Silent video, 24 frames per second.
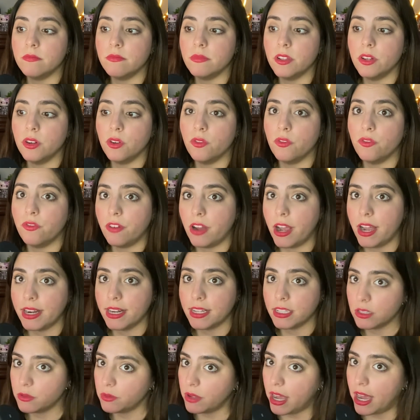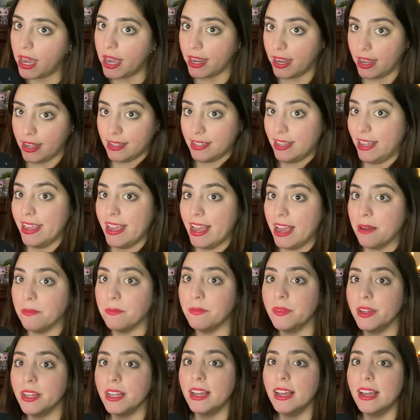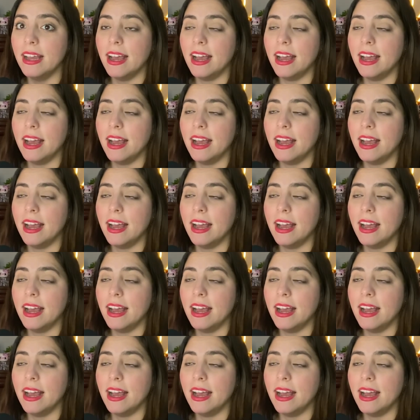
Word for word: you know, fan as I as I am,